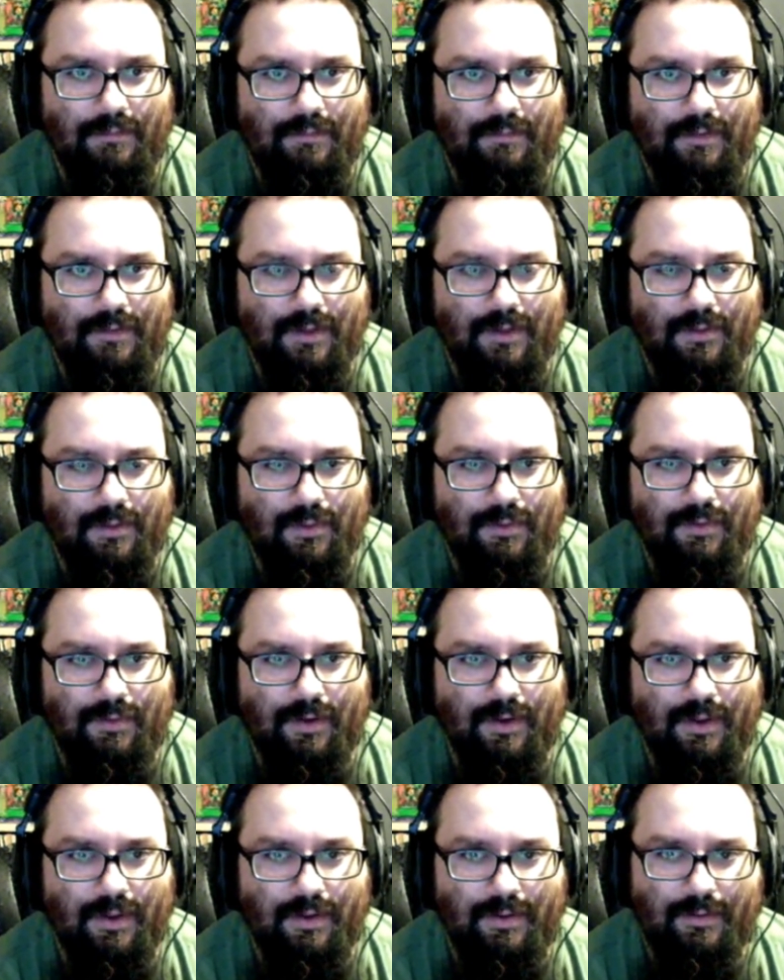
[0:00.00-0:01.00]
like we've already
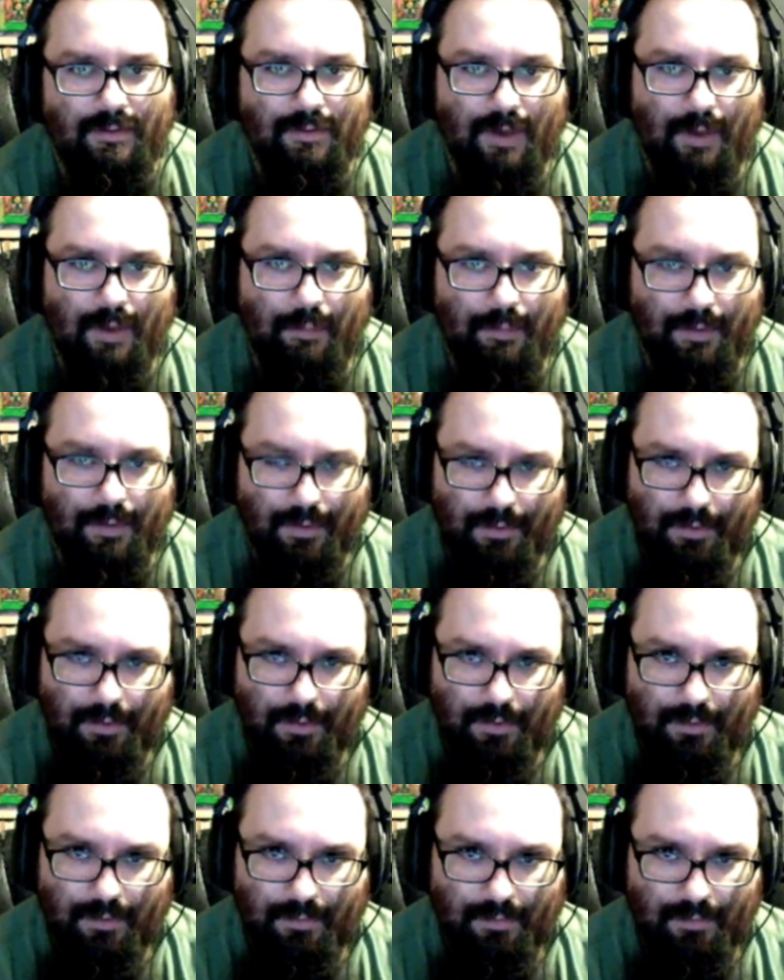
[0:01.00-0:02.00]
dropped
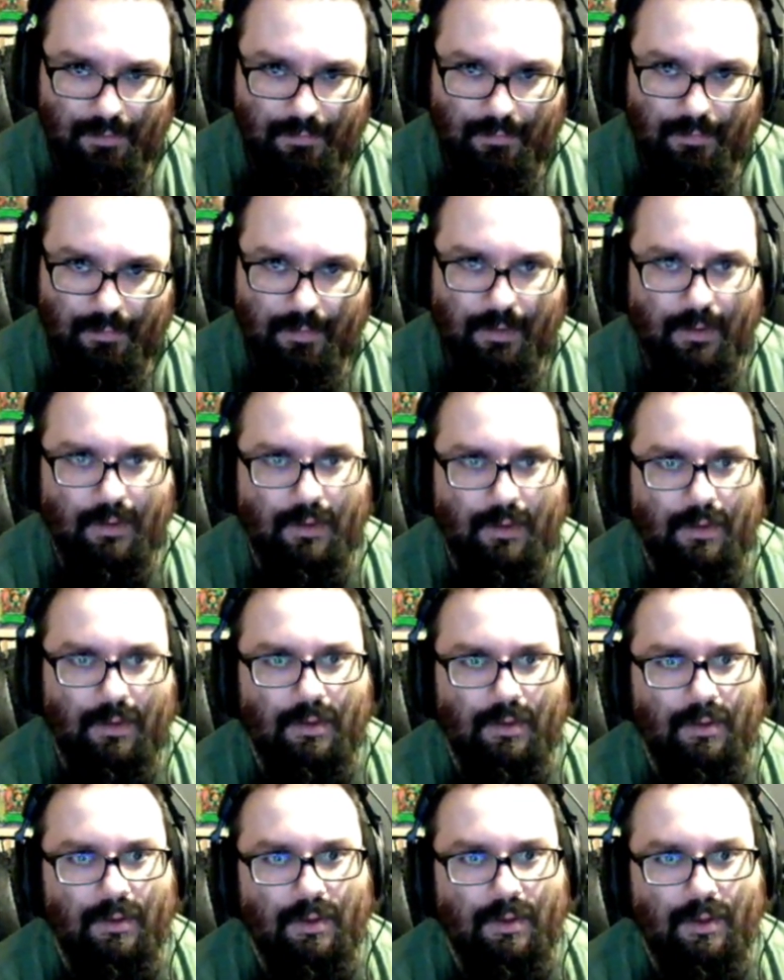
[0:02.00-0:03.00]

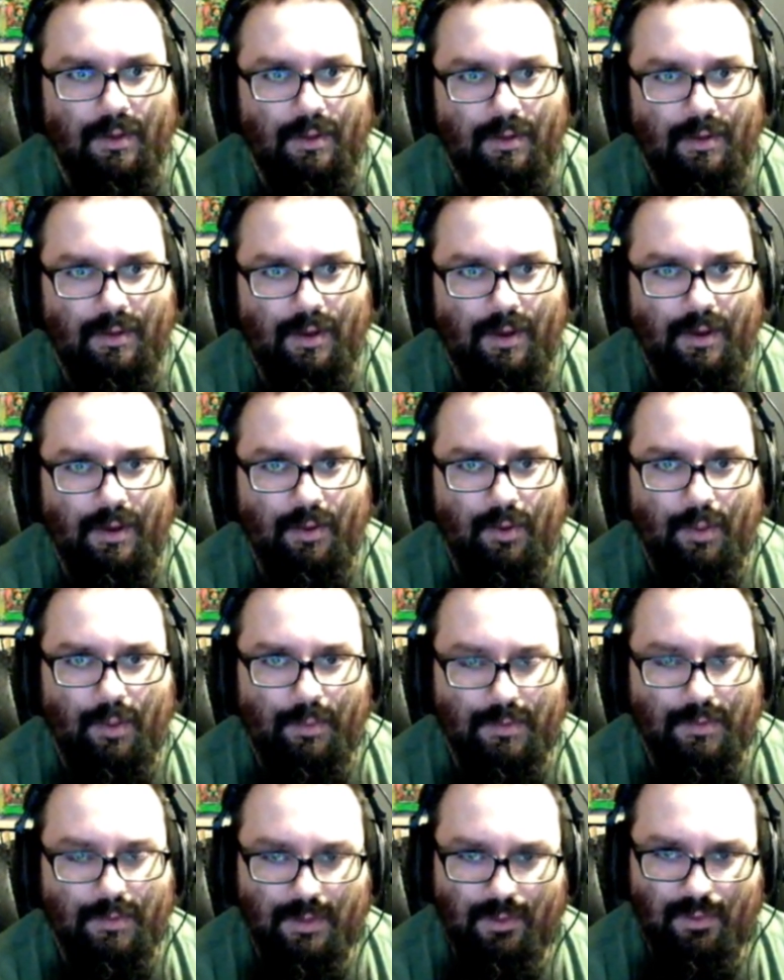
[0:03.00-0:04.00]
an audio
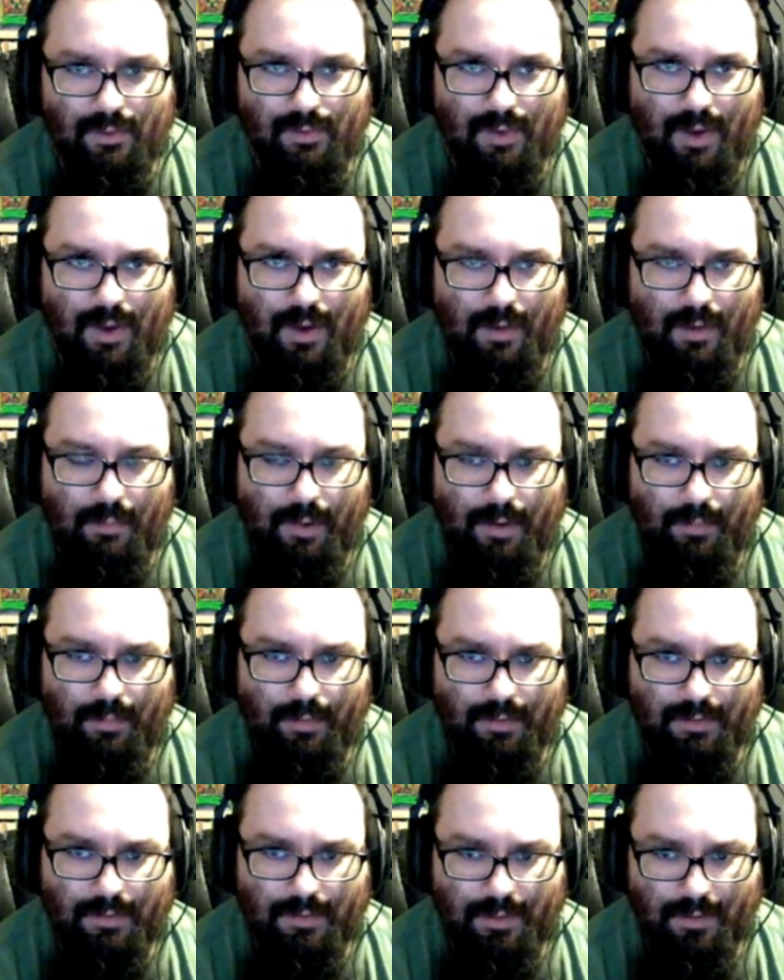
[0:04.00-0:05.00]
episode with Roddy Piper
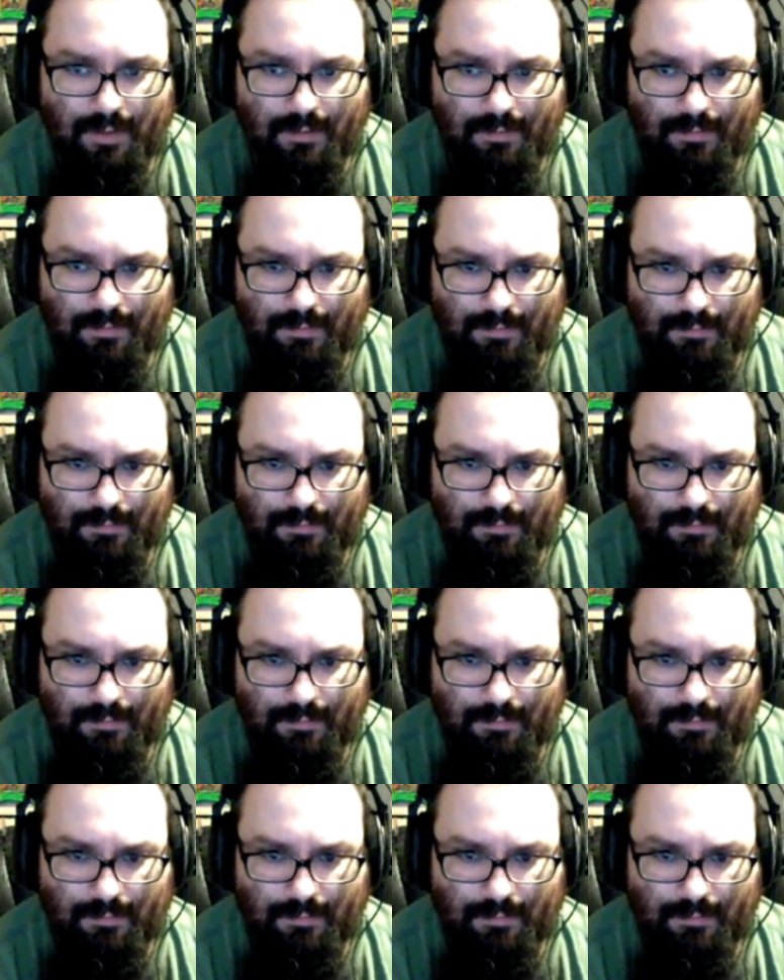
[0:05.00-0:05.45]
stuff.